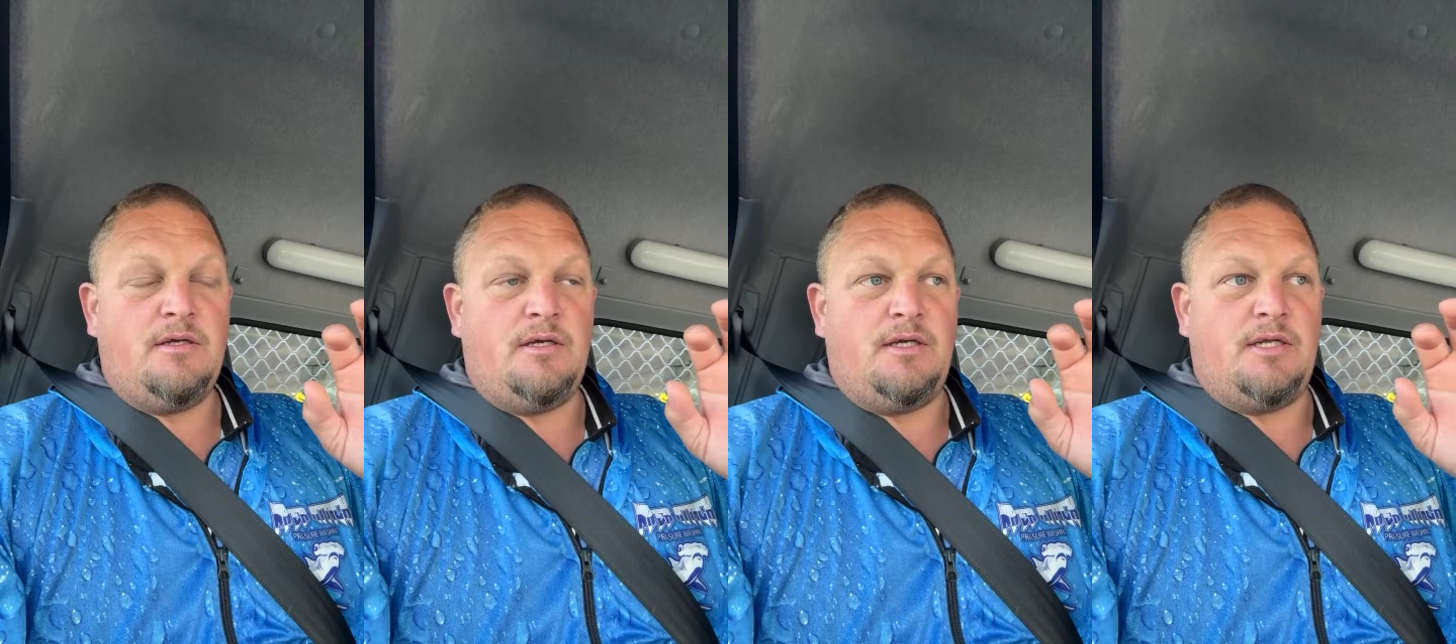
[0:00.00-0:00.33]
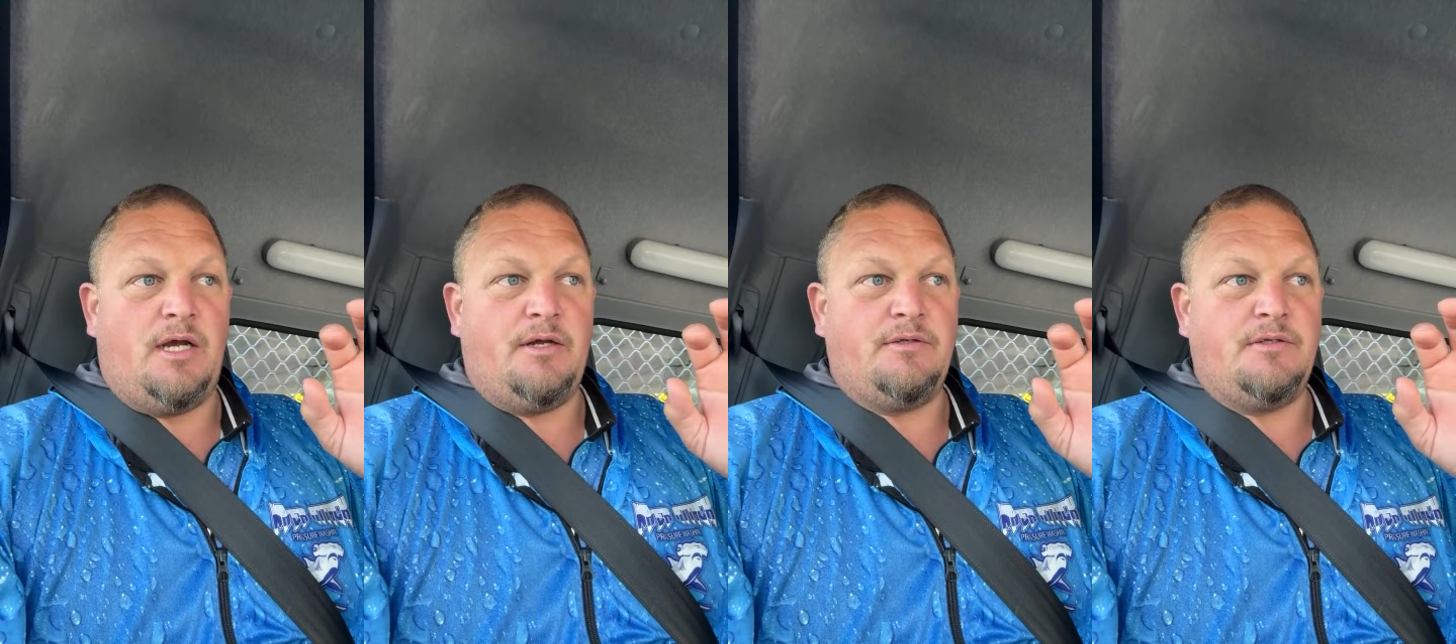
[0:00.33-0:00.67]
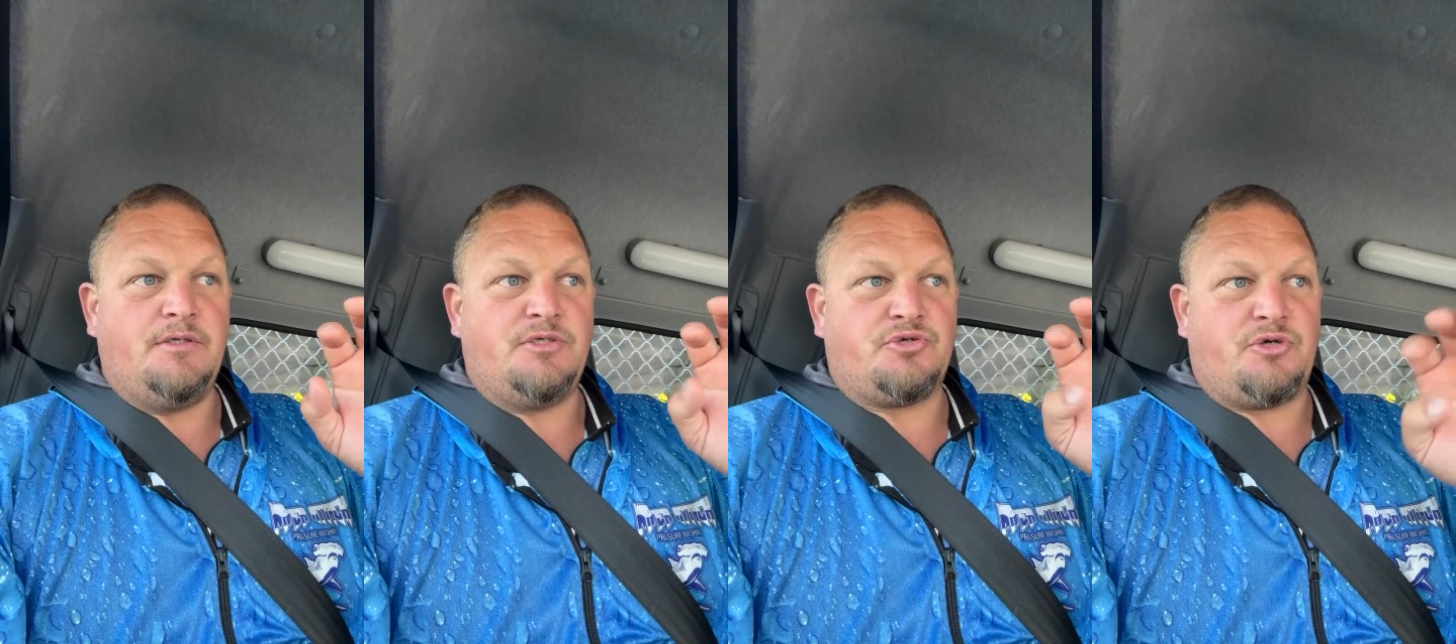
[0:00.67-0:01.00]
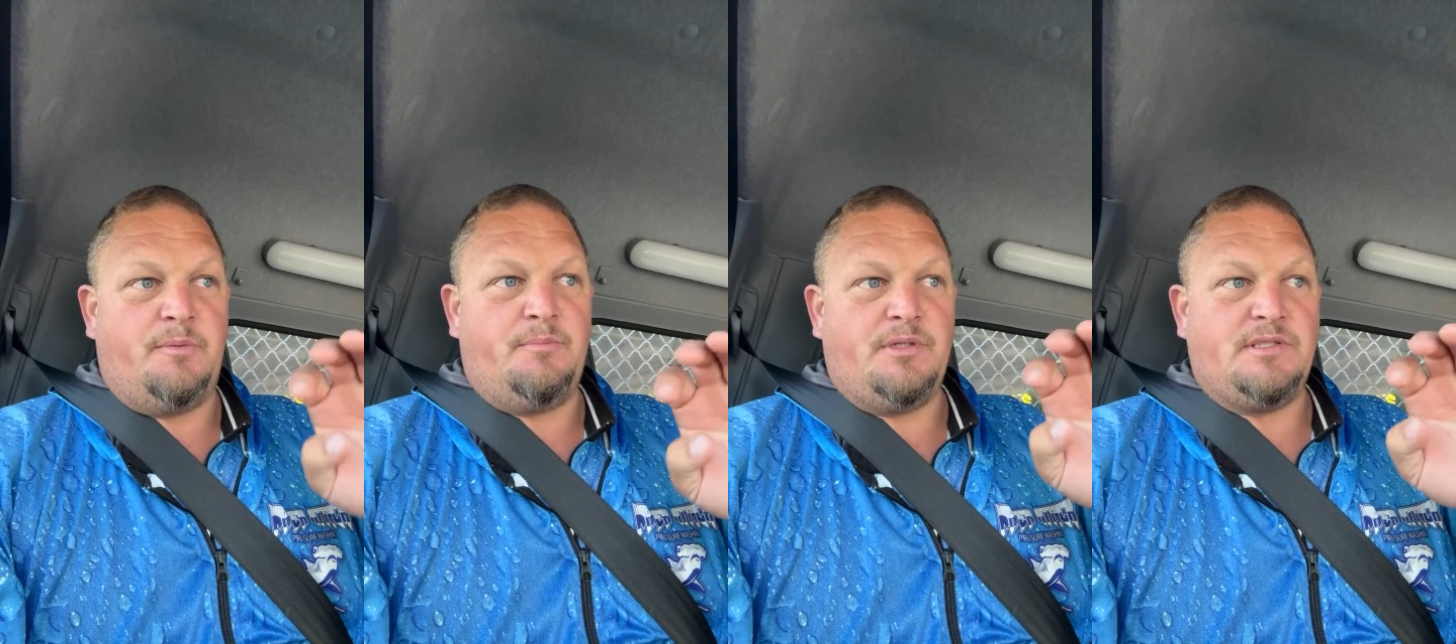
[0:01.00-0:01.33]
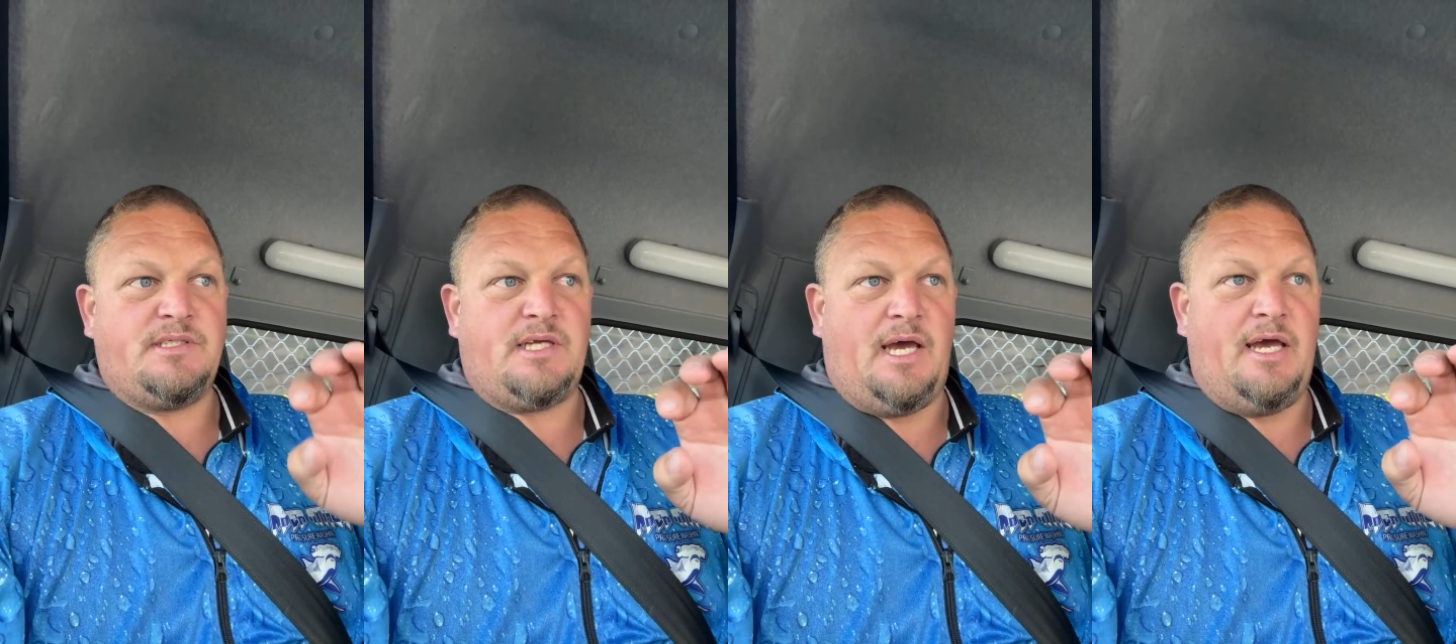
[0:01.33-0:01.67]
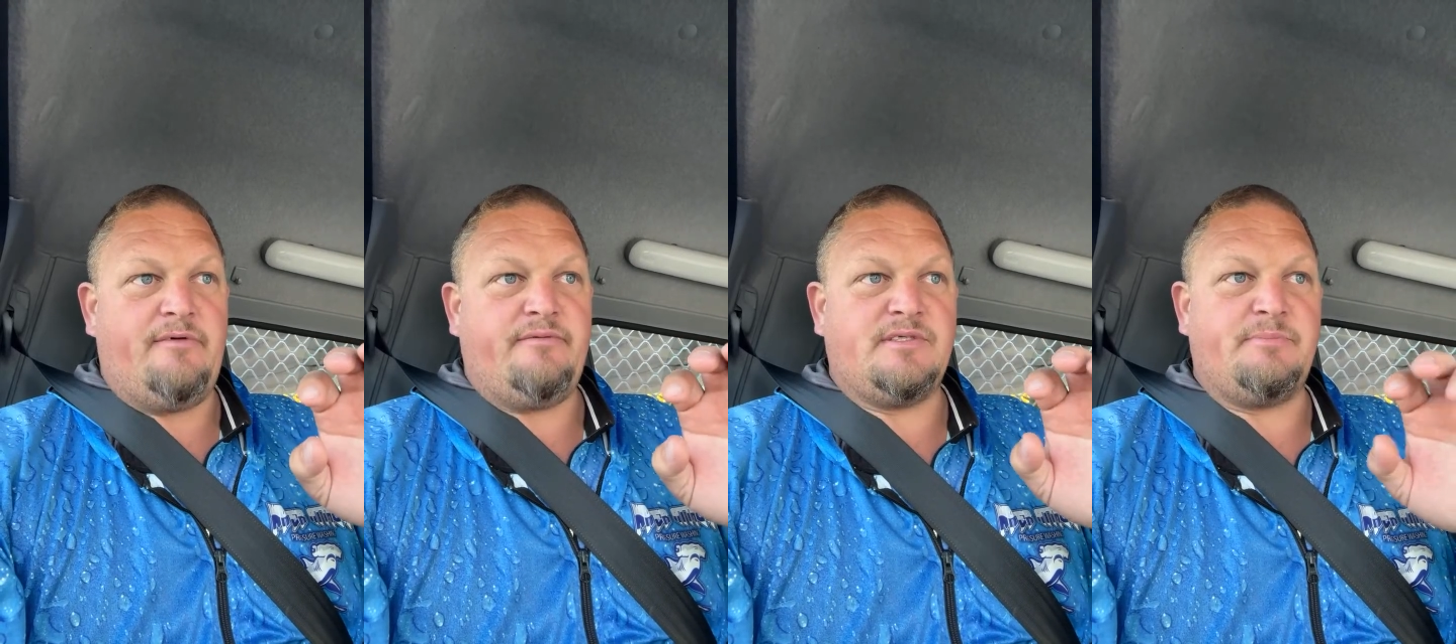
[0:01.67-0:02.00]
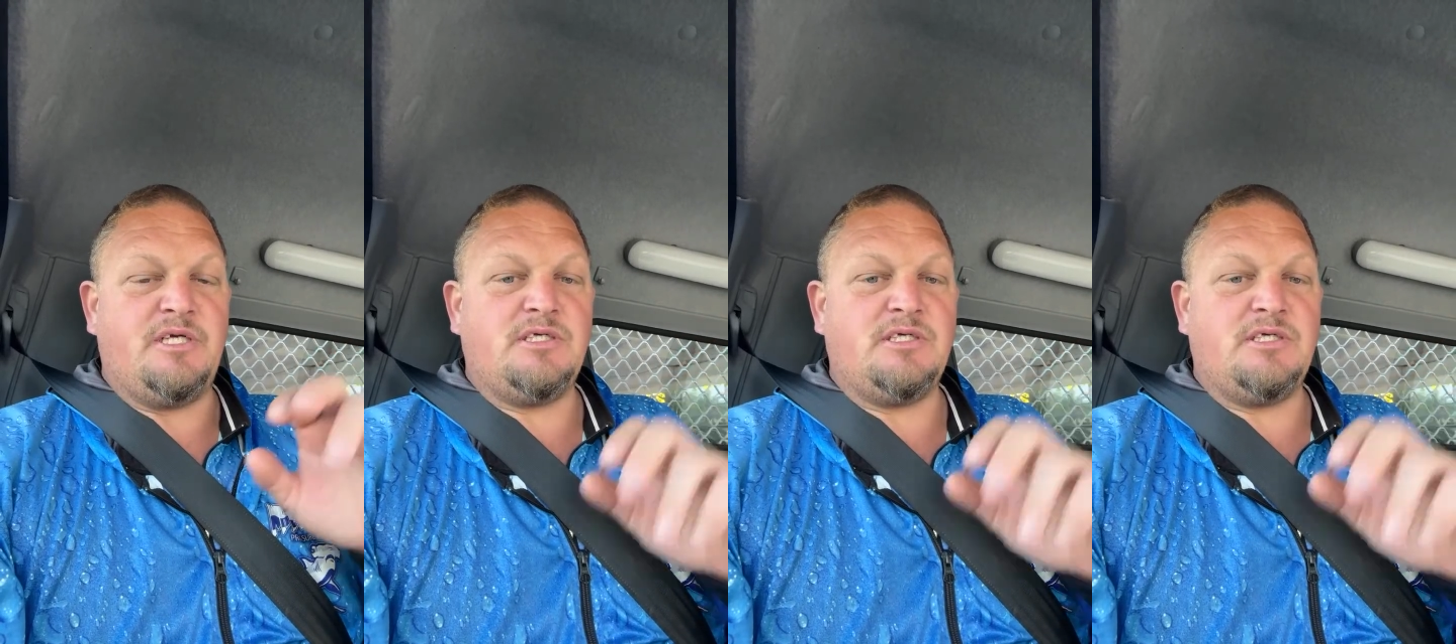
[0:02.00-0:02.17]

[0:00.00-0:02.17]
you don't scrimp and save,